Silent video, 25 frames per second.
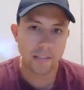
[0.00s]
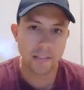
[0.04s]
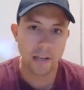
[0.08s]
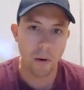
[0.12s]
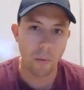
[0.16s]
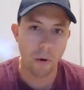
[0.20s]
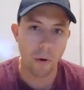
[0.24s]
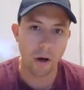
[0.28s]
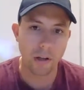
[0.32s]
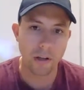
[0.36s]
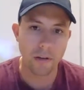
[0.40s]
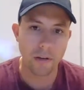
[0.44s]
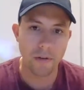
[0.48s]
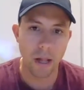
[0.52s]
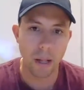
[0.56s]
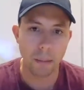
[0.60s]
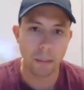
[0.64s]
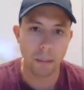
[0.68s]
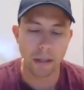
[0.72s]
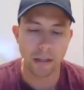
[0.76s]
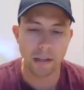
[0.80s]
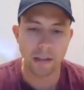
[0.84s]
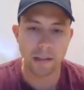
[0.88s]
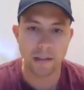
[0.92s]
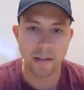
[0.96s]
is that we're all
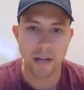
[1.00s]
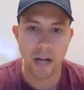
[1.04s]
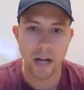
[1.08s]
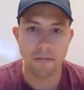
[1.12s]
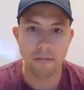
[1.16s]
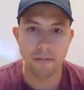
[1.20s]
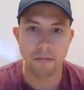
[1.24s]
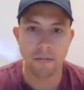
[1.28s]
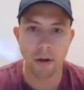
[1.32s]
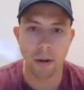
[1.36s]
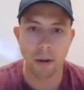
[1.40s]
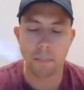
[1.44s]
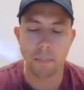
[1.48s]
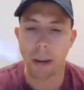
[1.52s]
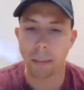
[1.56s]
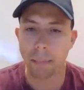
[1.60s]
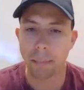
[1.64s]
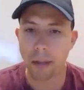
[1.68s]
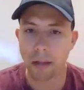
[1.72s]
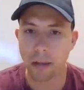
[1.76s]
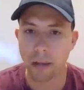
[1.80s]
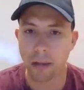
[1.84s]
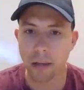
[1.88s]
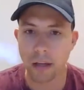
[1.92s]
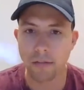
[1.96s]
developing this stuff
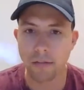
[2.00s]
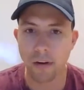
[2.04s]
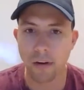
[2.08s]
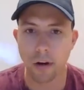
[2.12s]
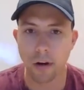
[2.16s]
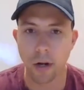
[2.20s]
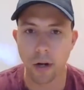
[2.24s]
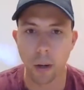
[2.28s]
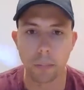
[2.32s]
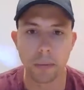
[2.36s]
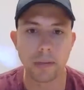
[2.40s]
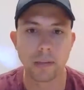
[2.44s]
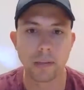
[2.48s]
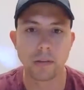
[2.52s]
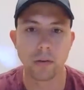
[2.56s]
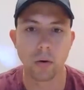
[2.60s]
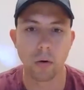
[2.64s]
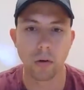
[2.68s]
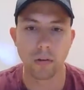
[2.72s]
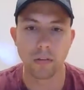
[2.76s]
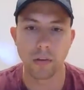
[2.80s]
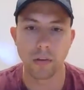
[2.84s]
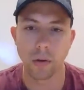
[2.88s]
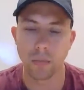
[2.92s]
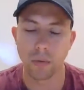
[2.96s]
very publicly, very open
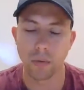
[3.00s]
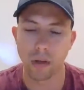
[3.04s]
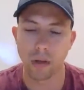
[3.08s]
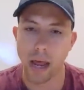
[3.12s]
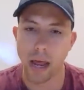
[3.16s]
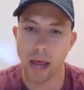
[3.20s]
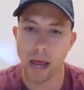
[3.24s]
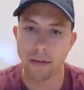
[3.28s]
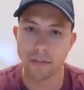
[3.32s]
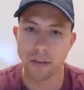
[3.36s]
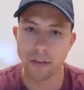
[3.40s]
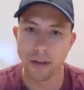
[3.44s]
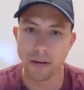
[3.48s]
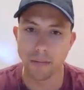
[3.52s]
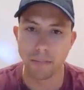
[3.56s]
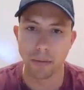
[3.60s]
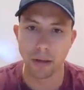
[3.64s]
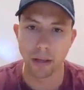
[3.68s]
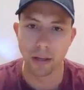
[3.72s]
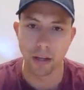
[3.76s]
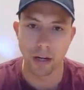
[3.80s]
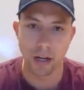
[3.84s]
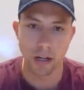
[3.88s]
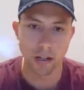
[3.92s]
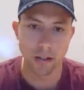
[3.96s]
source, and we're going to have the
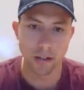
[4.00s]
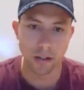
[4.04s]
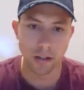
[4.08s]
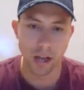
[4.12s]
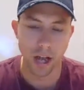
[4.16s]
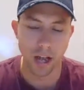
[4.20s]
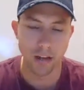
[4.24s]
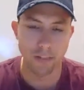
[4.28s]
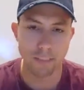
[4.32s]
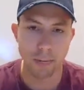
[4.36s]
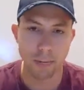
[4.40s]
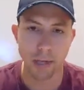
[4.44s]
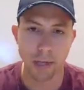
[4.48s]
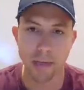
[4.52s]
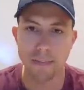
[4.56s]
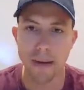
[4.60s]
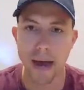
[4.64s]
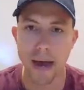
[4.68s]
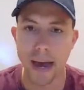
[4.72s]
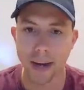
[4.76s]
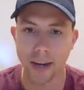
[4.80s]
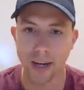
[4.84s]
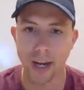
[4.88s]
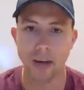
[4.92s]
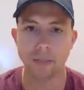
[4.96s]
ability to kind of
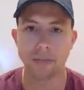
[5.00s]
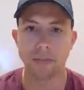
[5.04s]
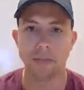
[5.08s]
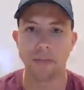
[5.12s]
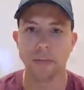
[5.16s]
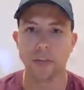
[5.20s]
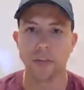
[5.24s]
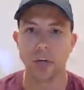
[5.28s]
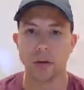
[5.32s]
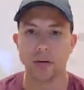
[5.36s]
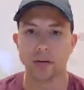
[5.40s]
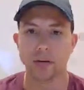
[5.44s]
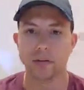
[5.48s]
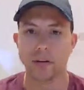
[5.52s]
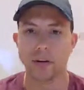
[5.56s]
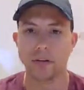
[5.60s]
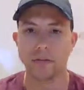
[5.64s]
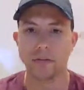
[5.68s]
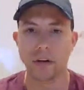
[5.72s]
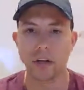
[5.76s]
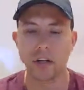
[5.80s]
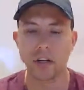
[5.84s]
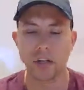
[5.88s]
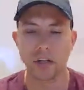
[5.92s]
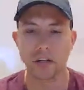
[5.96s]
piggyback off of each other's
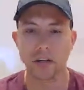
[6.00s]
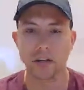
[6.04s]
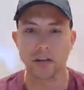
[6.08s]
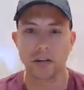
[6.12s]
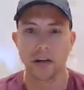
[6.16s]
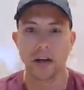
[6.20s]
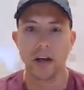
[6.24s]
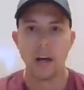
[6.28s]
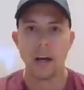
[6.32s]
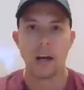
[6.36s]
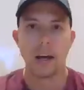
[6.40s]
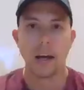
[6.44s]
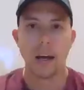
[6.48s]
innovations